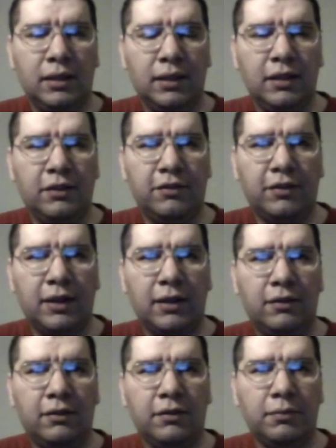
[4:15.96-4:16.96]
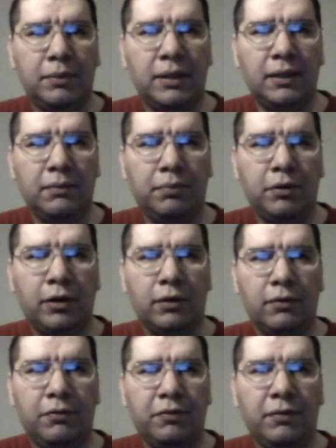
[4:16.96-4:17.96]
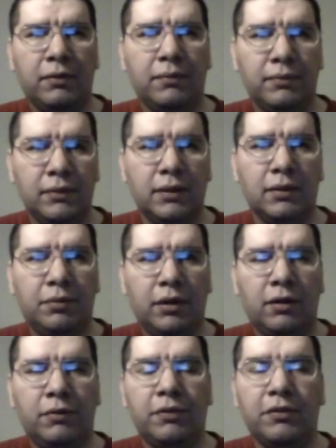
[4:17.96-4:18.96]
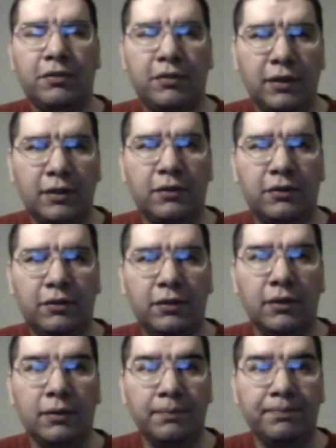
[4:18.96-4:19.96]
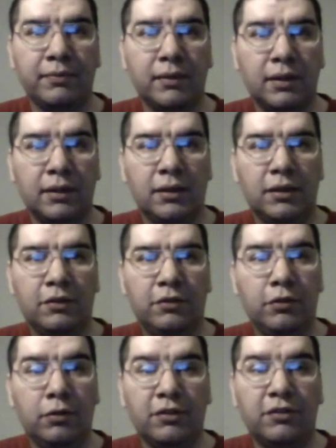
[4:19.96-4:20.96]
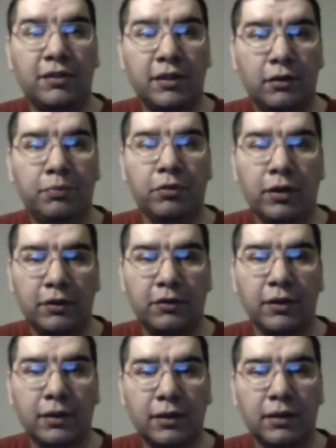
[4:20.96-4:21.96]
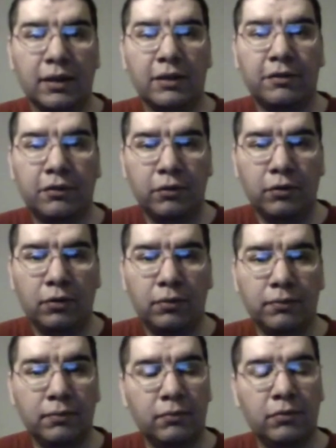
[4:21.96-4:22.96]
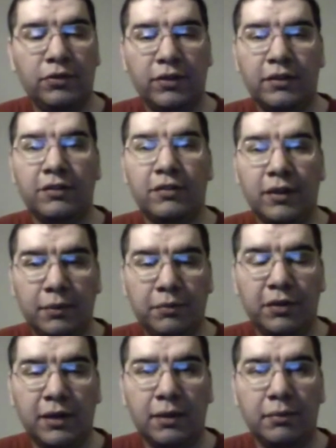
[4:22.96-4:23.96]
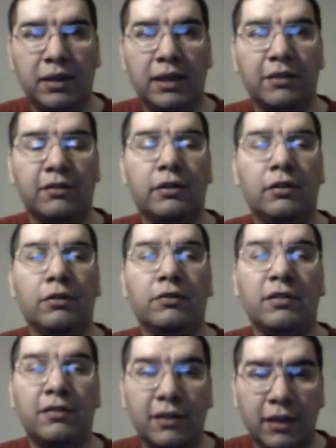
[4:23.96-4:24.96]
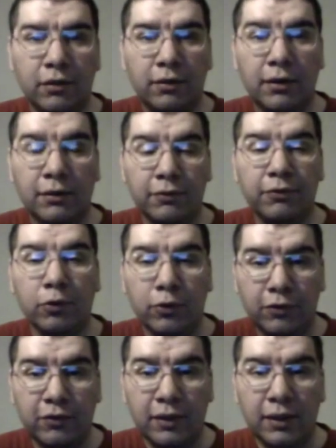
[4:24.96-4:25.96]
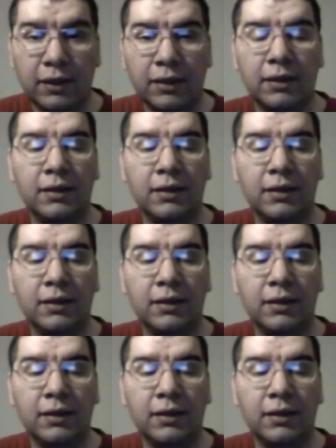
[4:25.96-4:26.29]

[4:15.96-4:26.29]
he decided to be part of, you know, part of his son's um, show and tell project at school, which at the same time he has to close a deal on Thursday,